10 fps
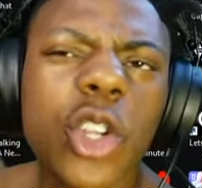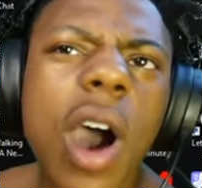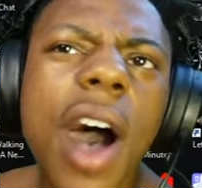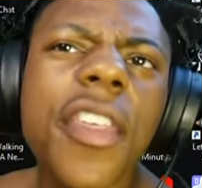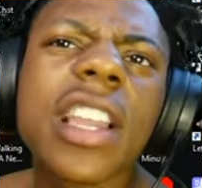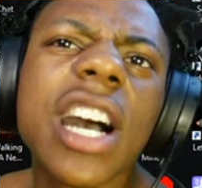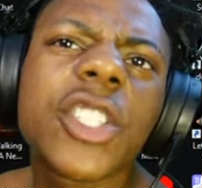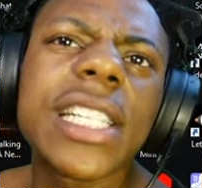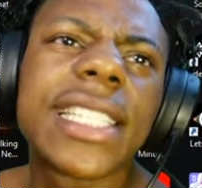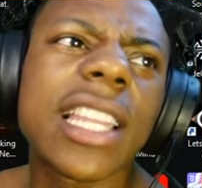do other
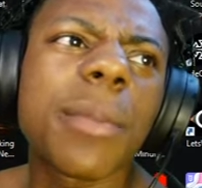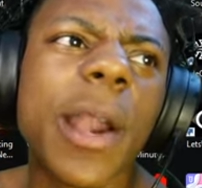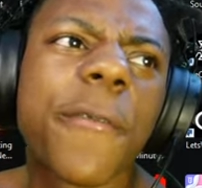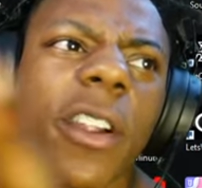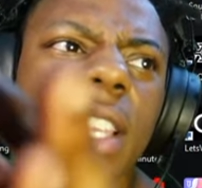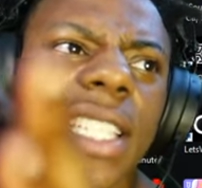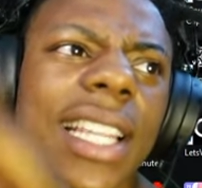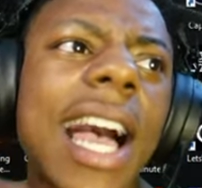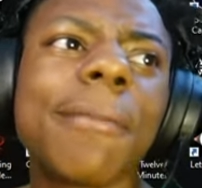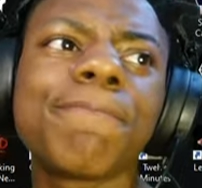countries celebrate 4th of
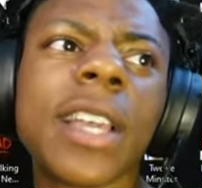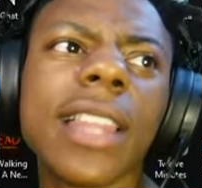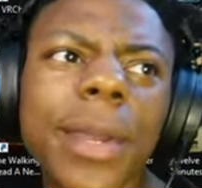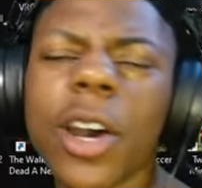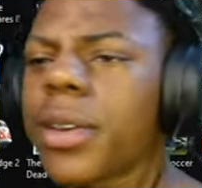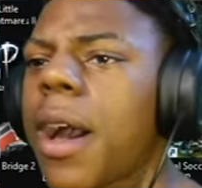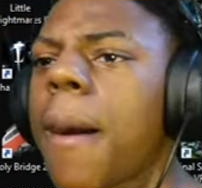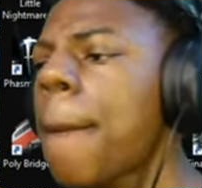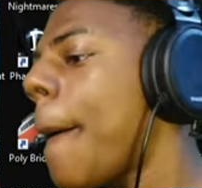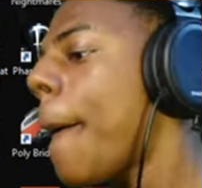July? Let me know, y'all.